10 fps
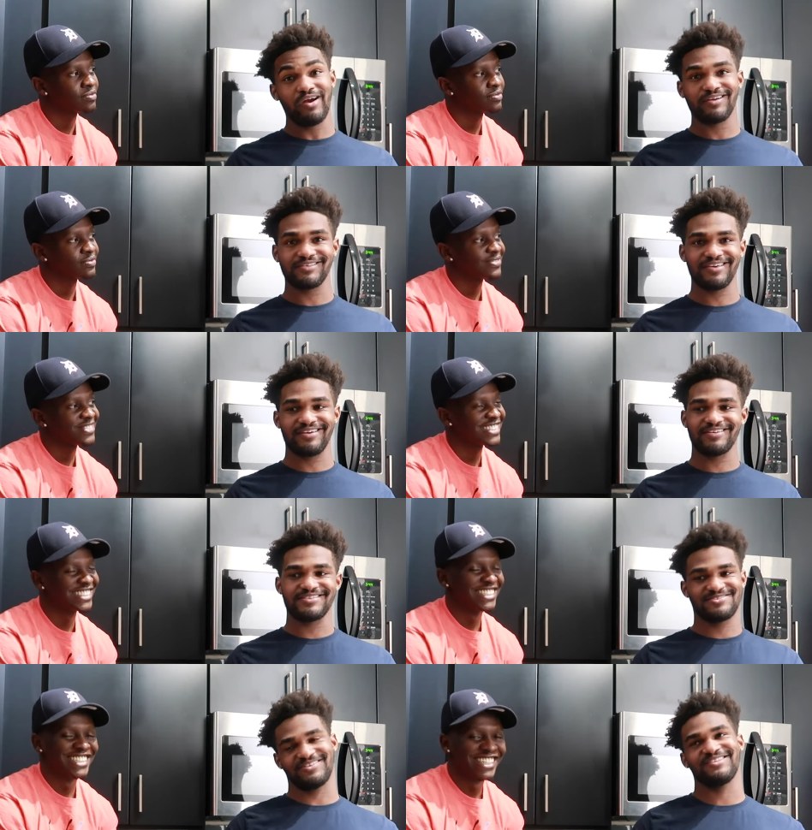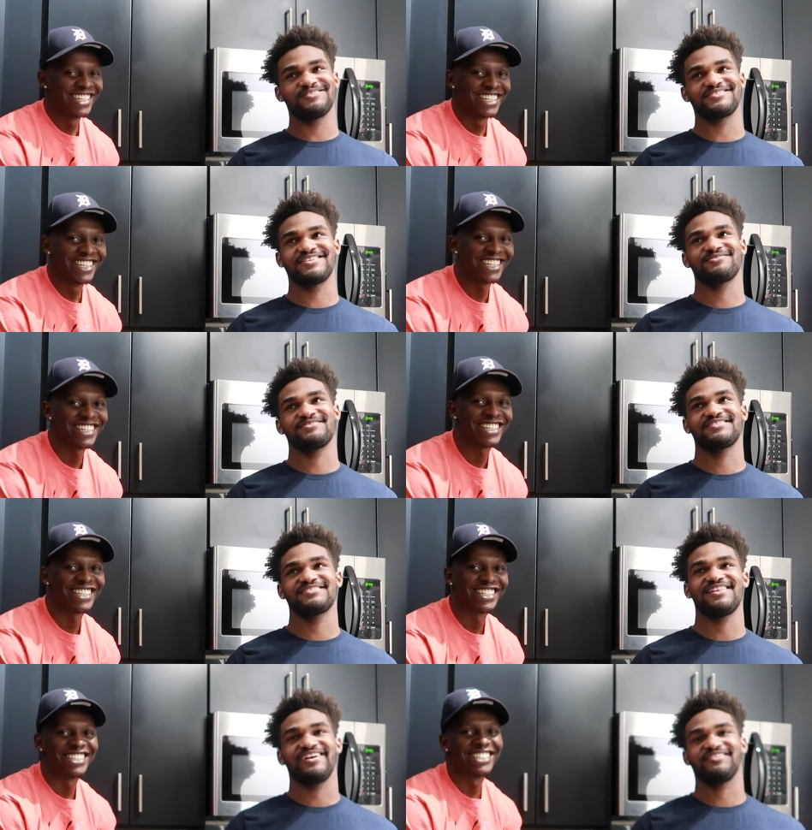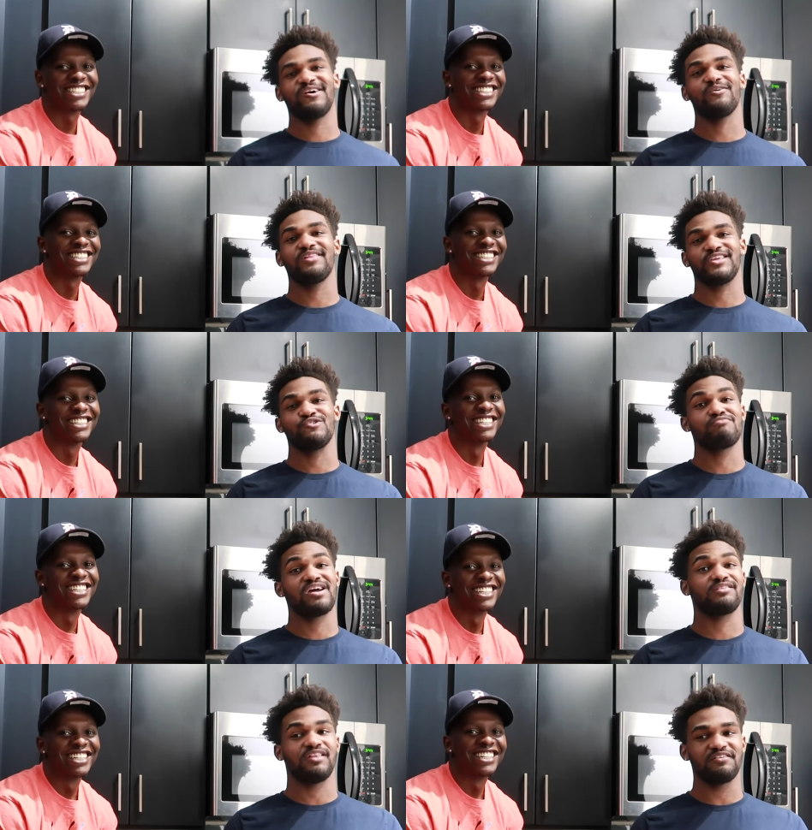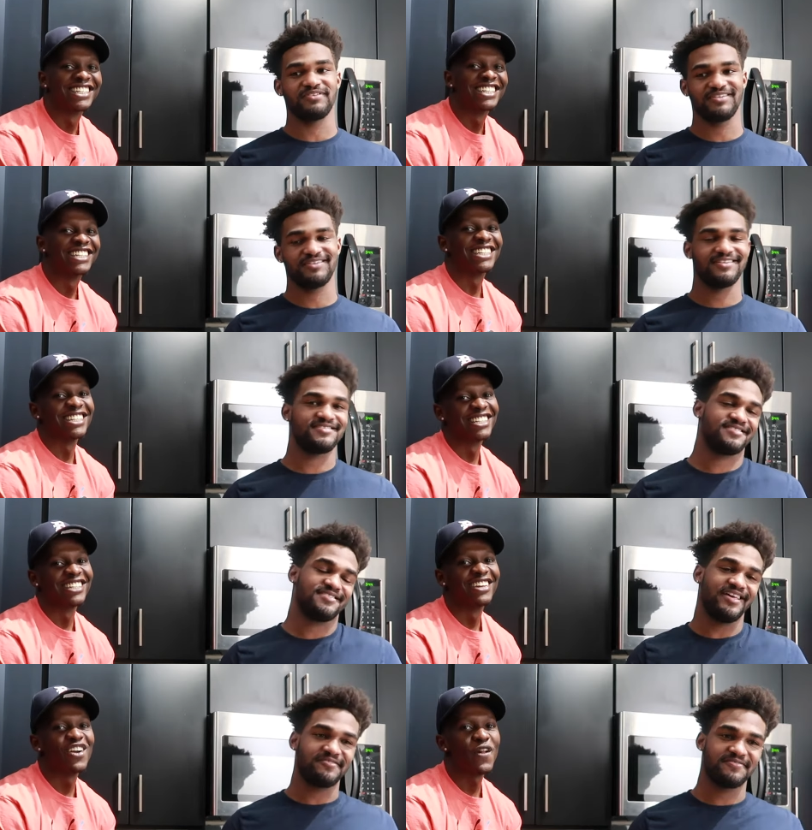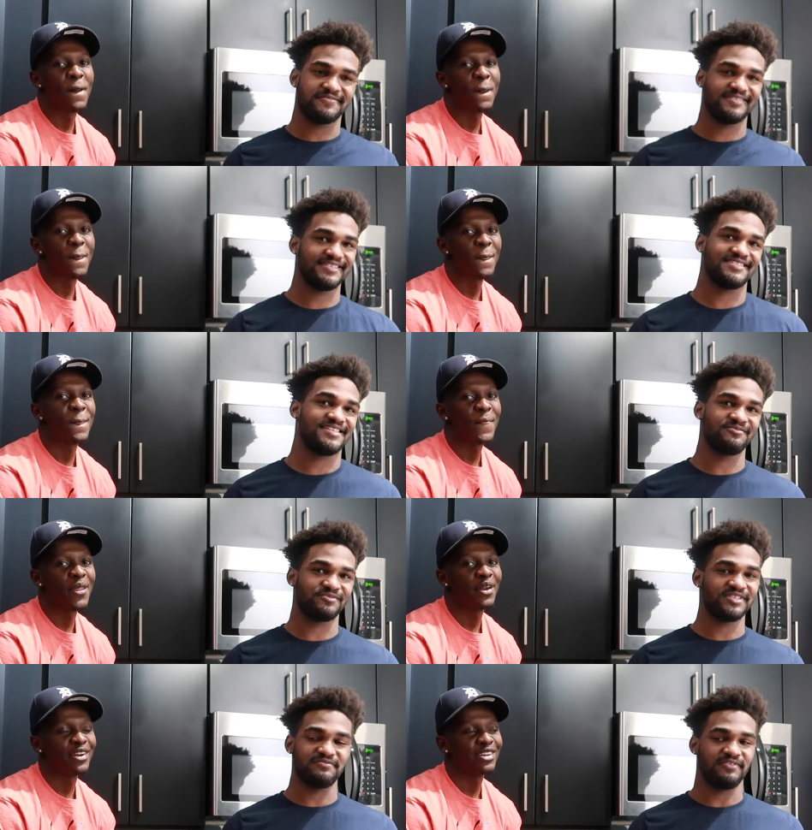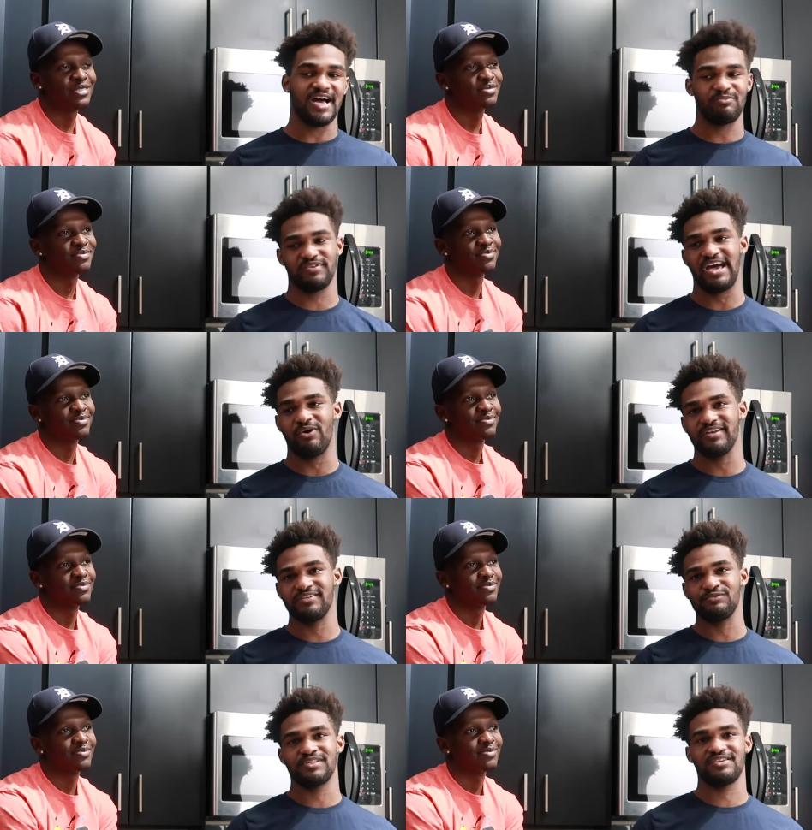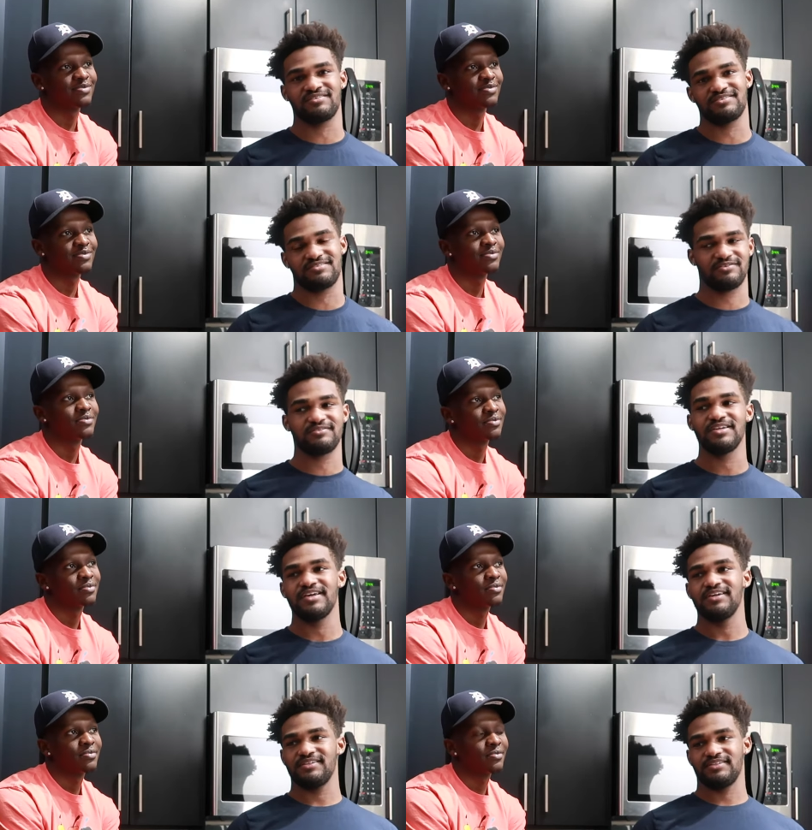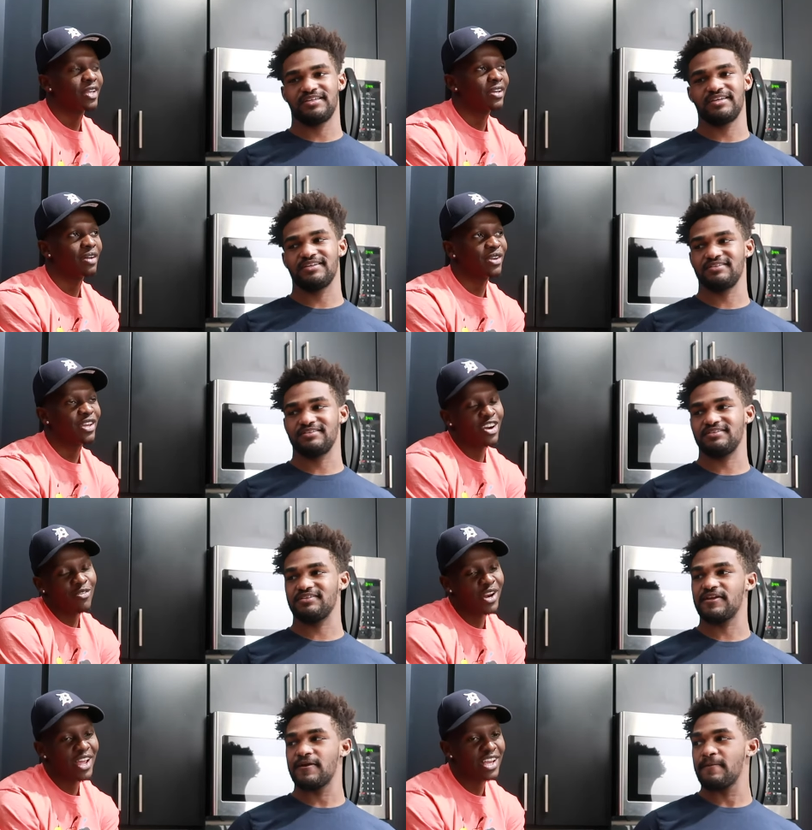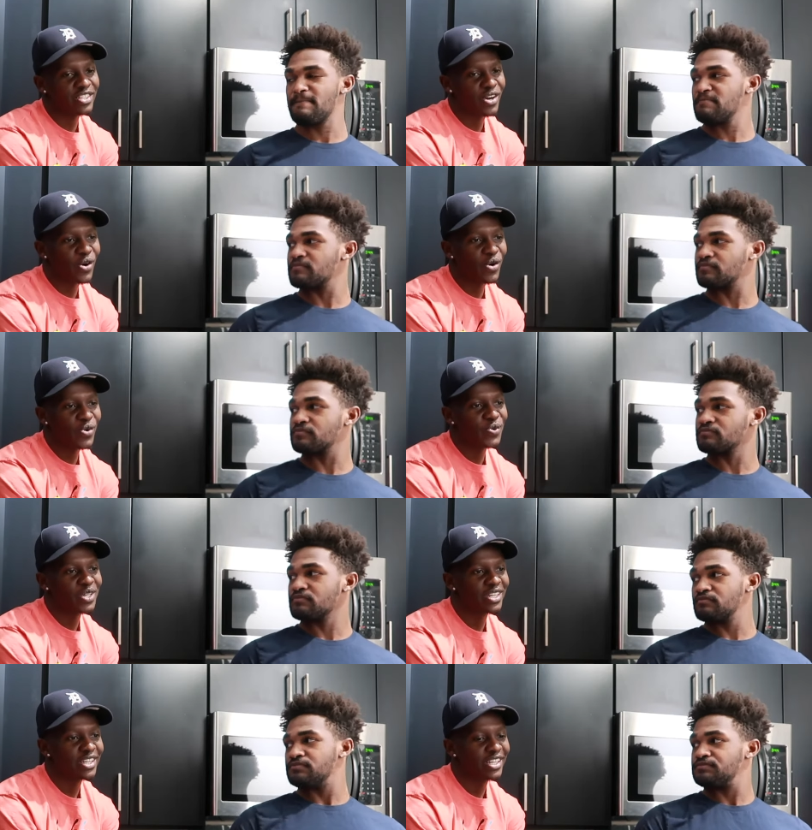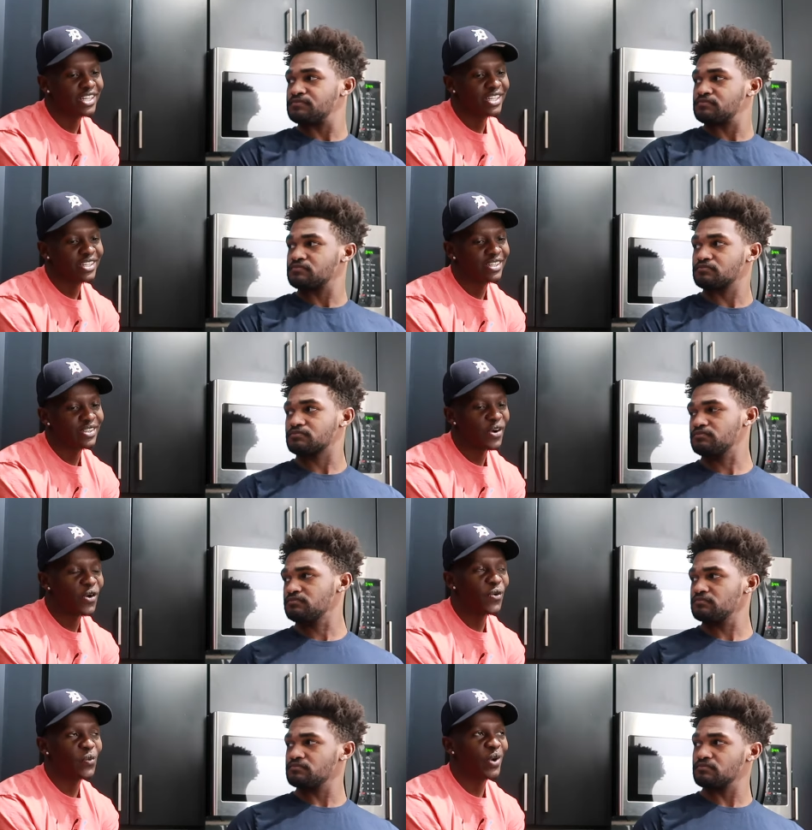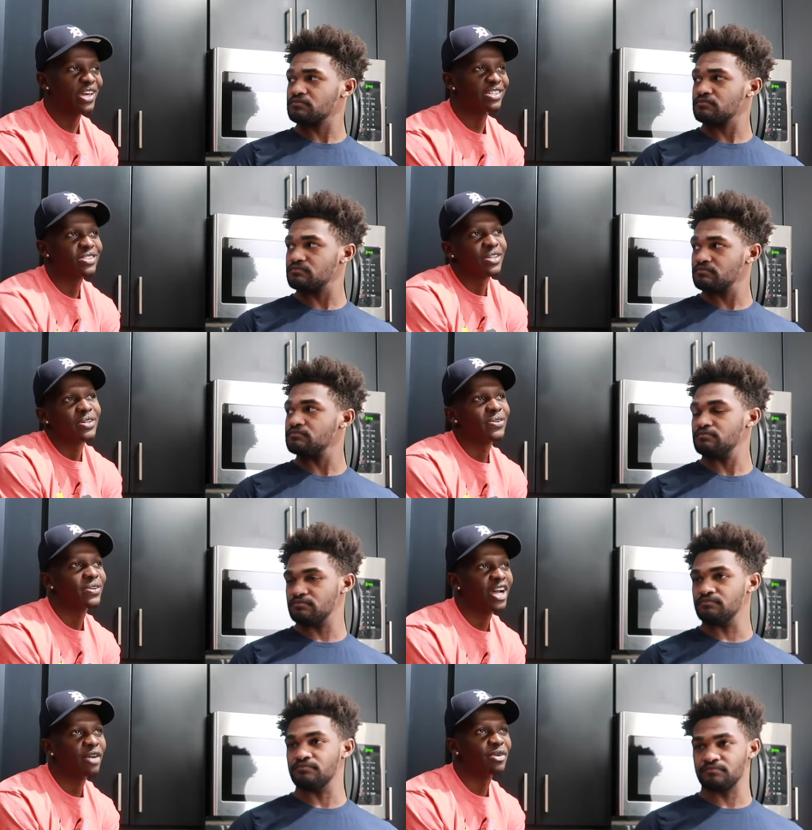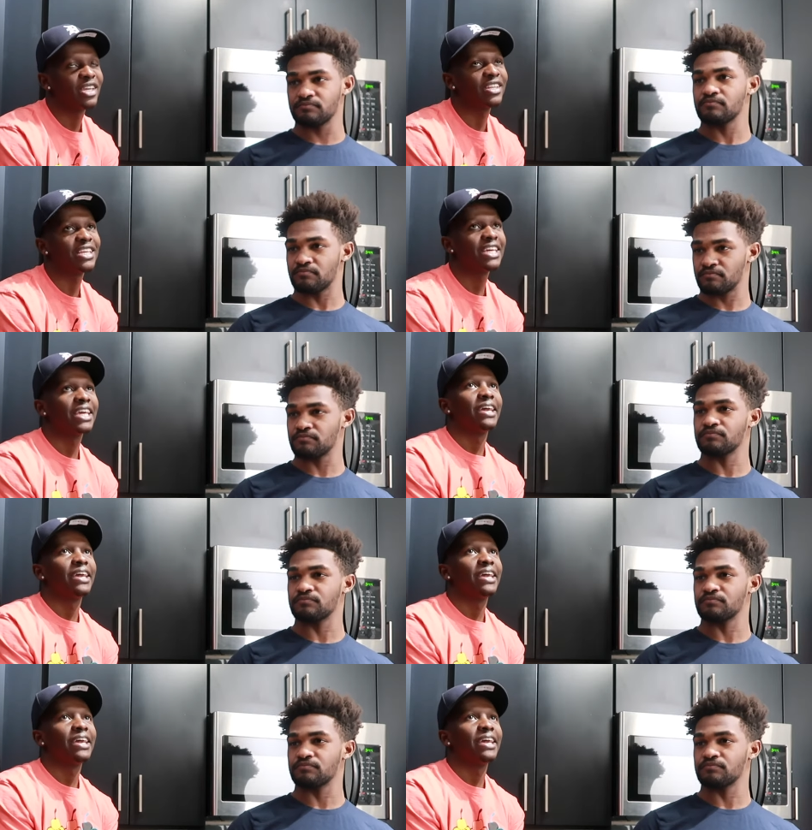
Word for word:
Speaker 1: work there. It's one of those things where it's like no, like you might love it. It just like didn't really vibe with how I do
Speaker 2: things. So. yeah. I mean, everybody has their own their own way. So mm-hmm. I mean,